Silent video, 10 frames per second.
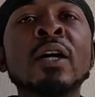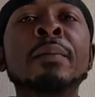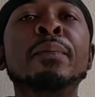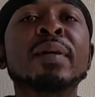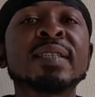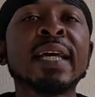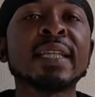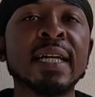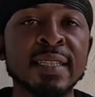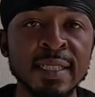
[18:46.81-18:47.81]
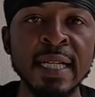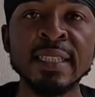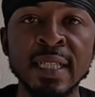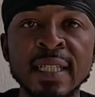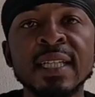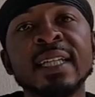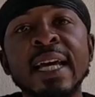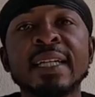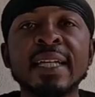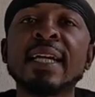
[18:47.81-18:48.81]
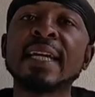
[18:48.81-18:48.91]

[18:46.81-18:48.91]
Yo, I'm going to put $10 to get